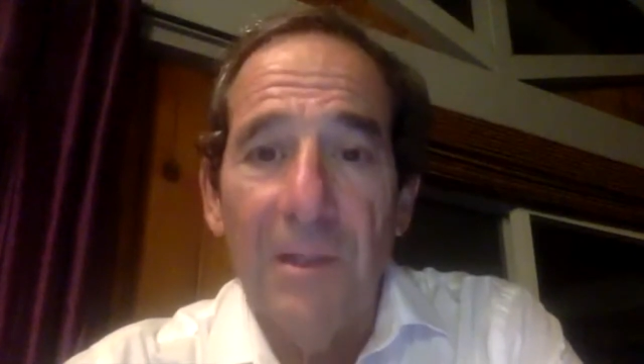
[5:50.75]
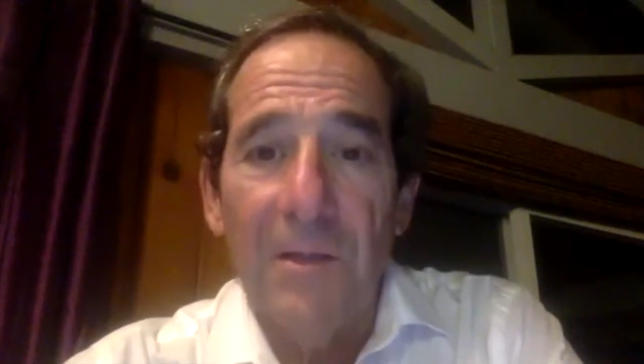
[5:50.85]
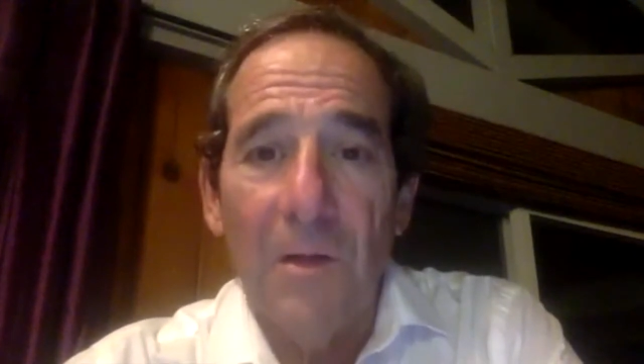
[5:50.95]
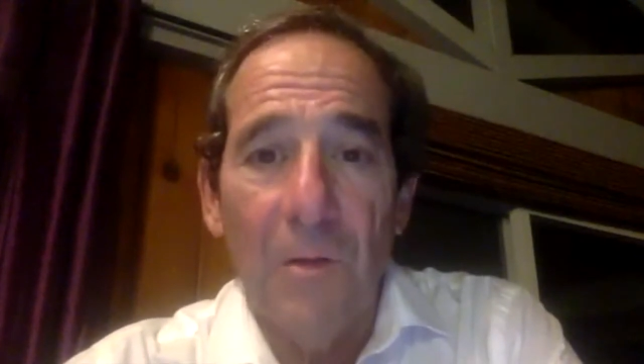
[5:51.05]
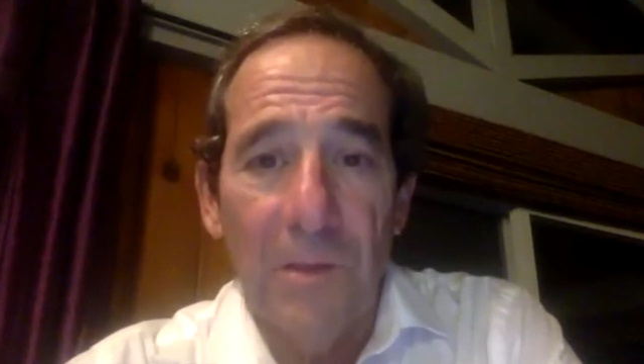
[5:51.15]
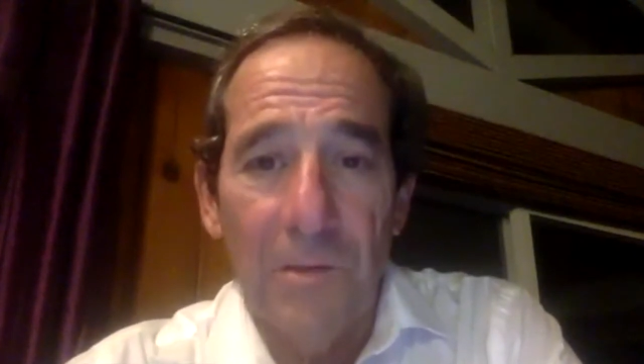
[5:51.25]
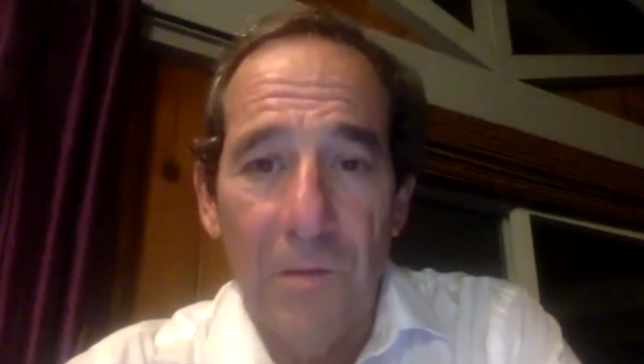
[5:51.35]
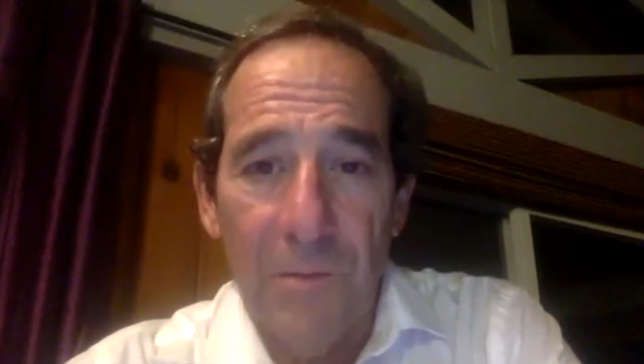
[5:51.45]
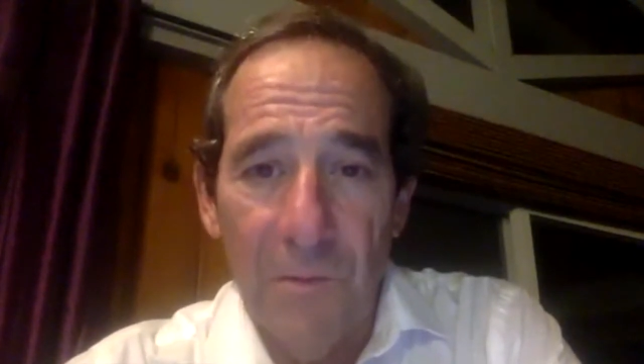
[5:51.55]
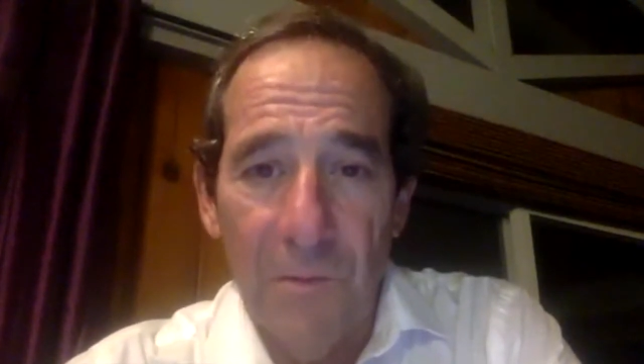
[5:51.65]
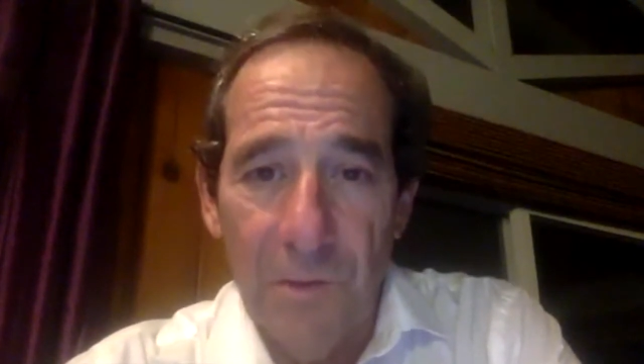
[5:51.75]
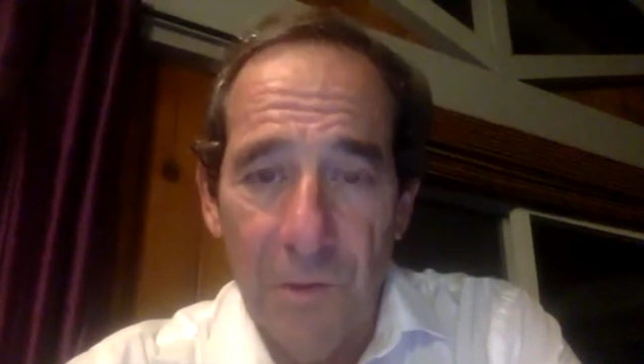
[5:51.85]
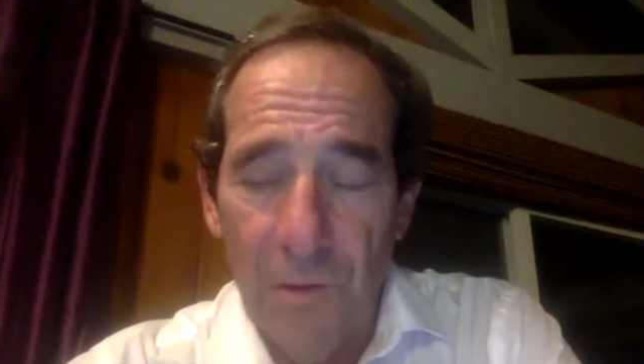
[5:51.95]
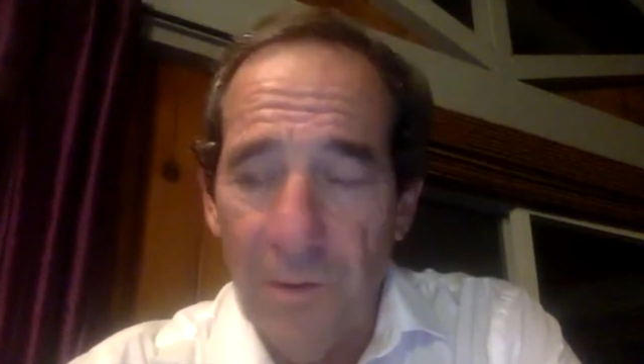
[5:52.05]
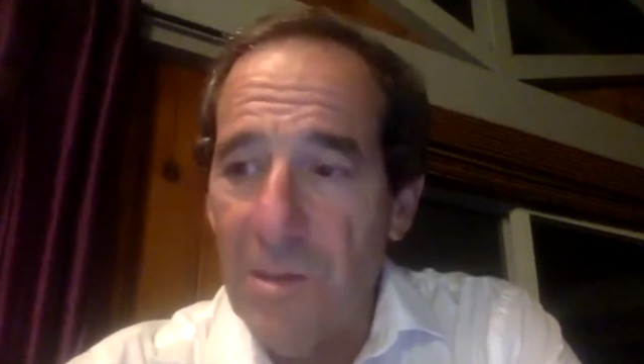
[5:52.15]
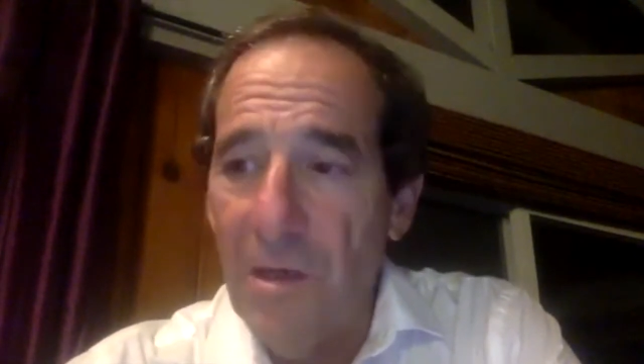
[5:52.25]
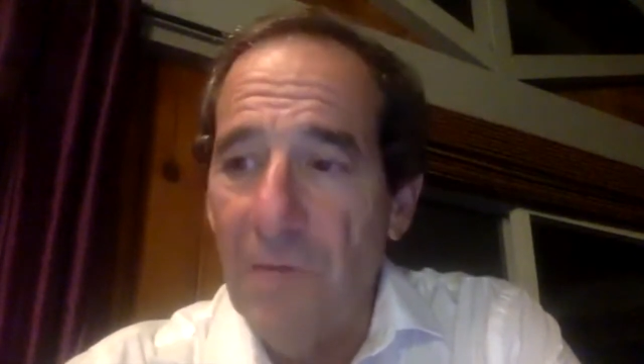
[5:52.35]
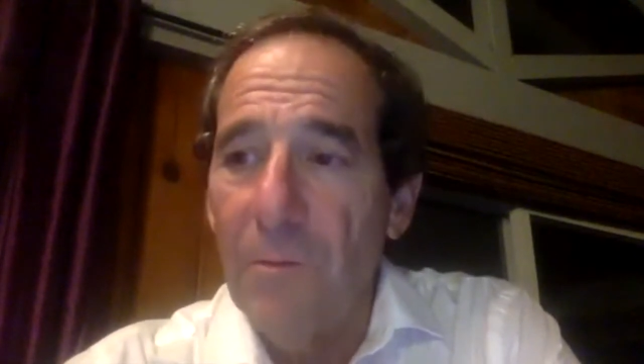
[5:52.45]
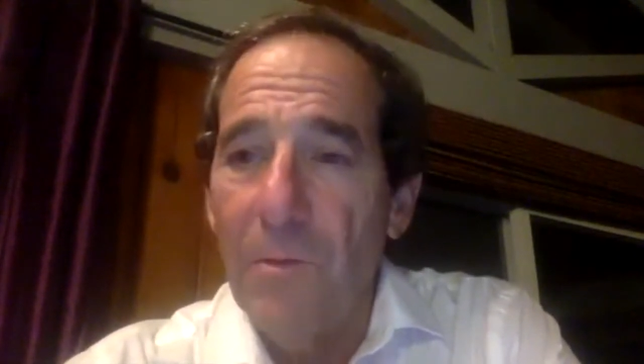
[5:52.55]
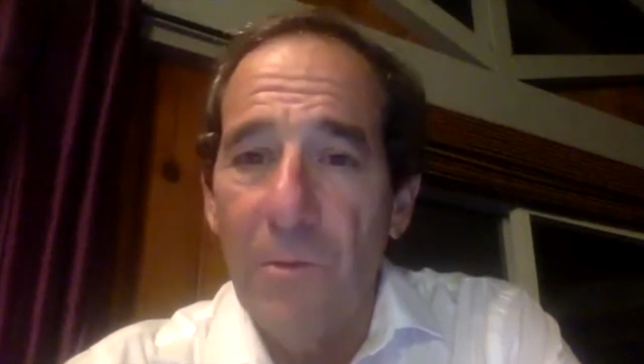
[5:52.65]
not only in terms of what journalists
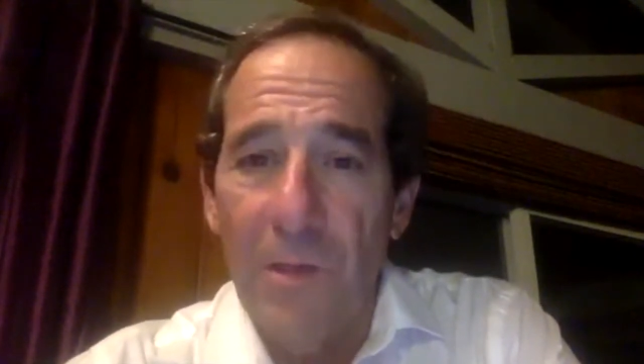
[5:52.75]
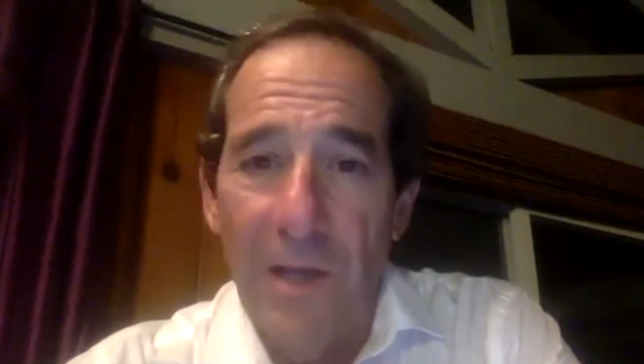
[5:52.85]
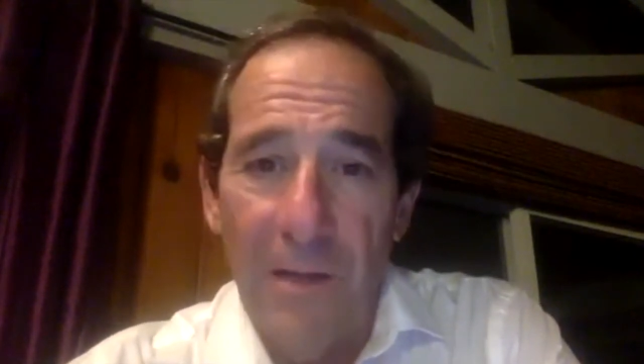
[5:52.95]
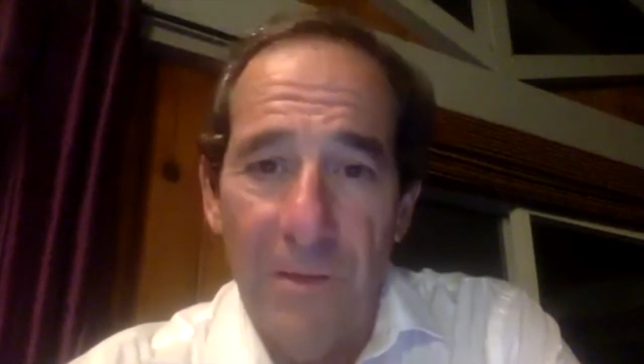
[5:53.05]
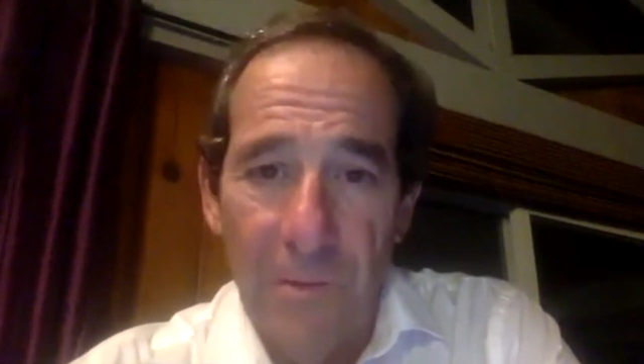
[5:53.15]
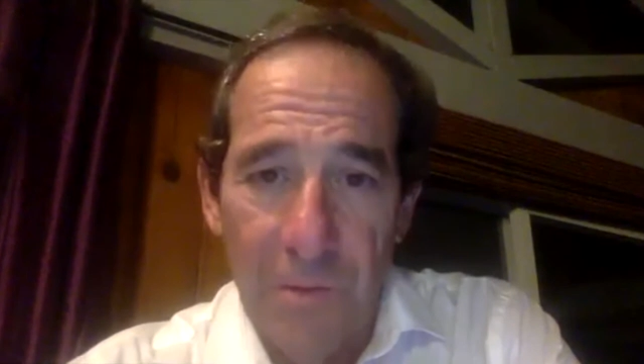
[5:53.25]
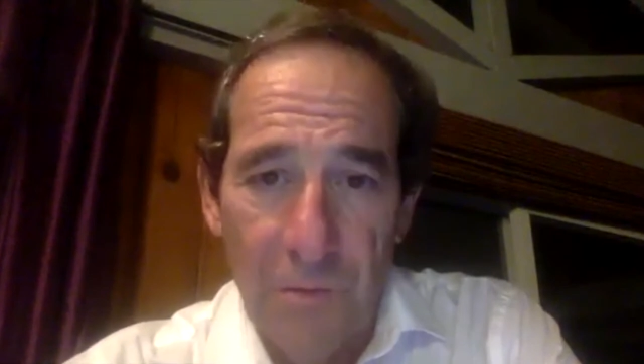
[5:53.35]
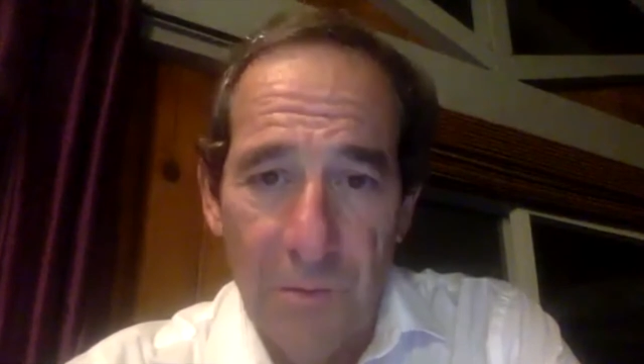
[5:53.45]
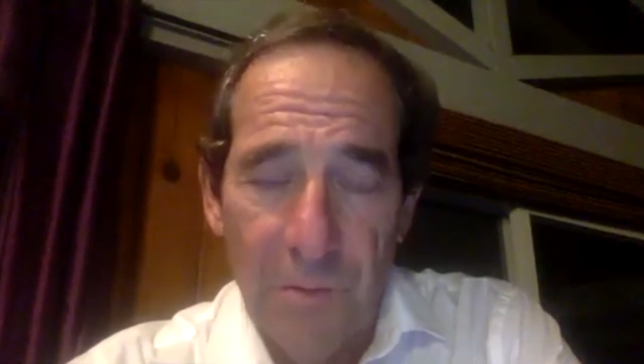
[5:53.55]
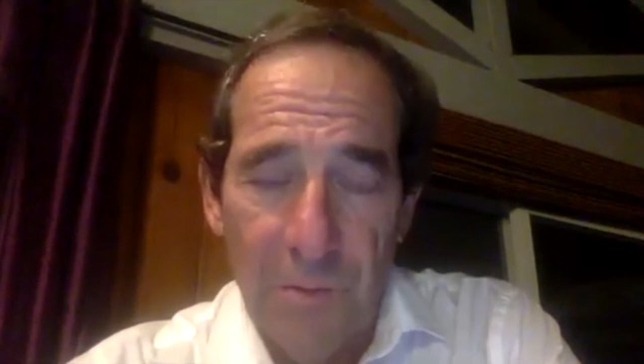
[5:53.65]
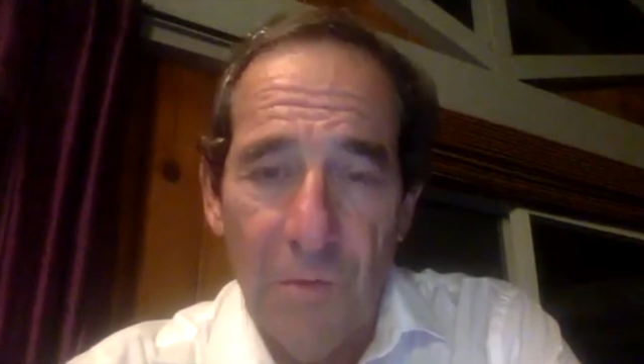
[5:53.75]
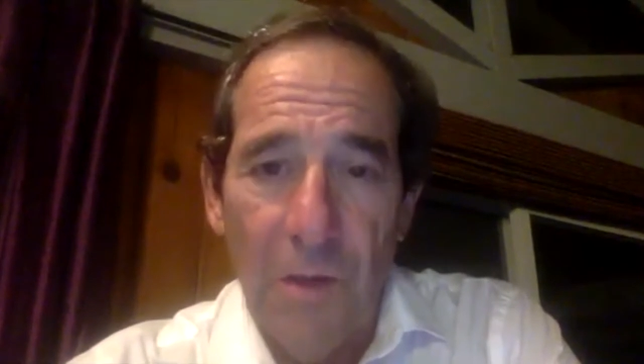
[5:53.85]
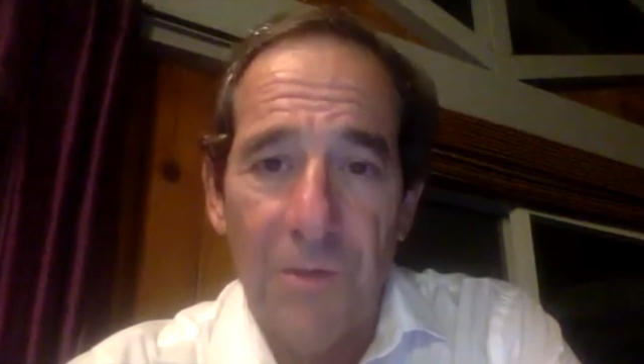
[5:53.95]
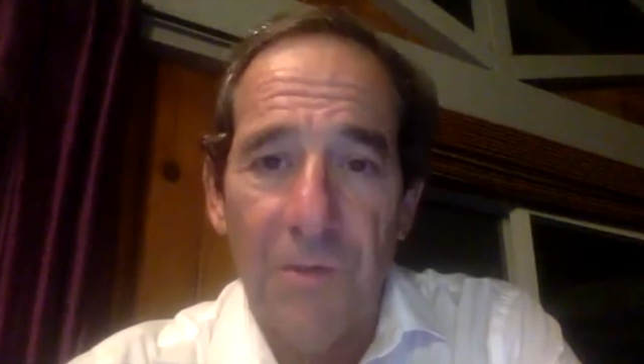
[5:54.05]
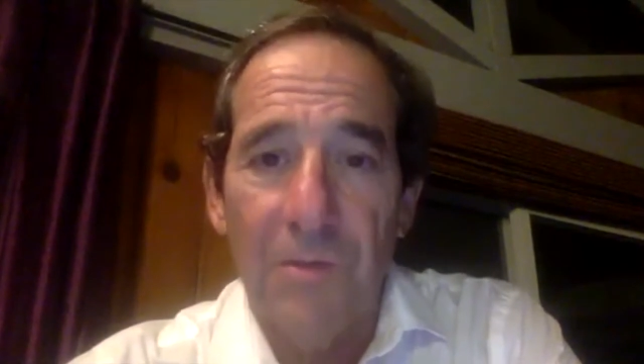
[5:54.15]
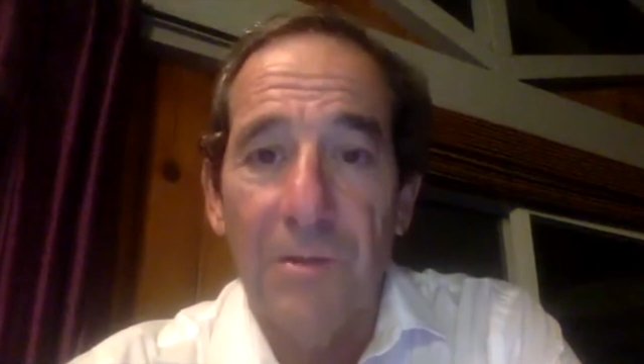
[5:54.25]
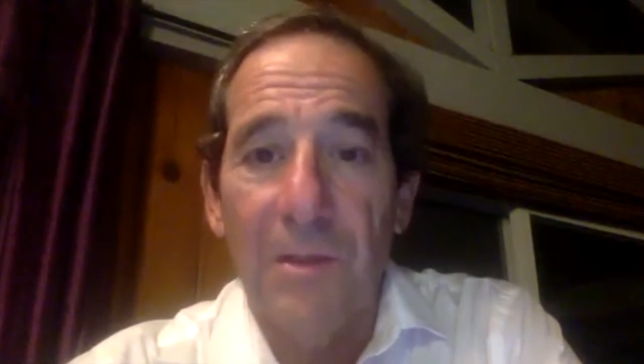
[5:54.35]
cover, but really how the newsrooms were structured,